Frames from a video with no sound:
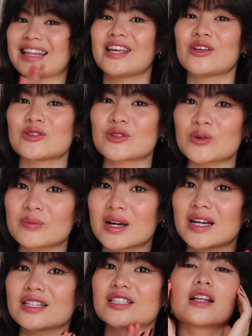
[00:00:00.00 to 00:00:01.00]
Thank you so
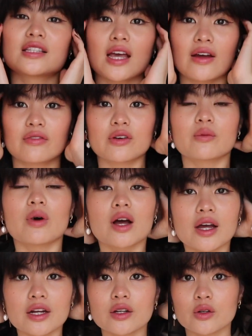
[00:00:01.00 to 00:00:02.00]
much to
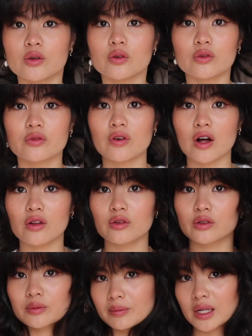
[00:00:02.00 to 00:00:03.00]
everyone who
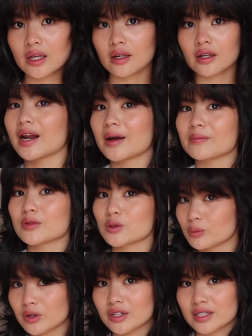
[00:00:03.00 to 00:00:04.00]
followed me. I'm
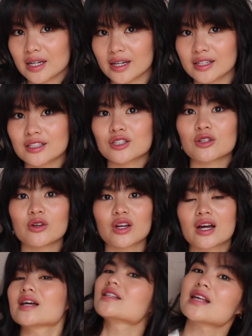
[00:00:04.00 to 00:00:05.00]
super excited to show you
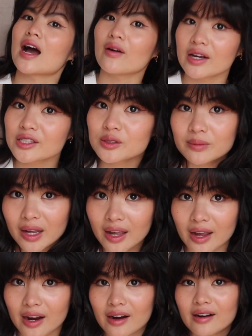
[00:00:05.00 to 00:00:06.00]
guys how I do my
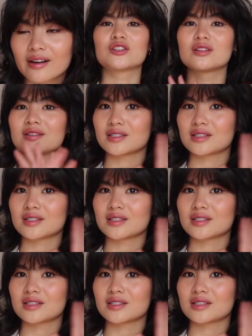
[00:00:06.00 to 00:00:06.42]
hair.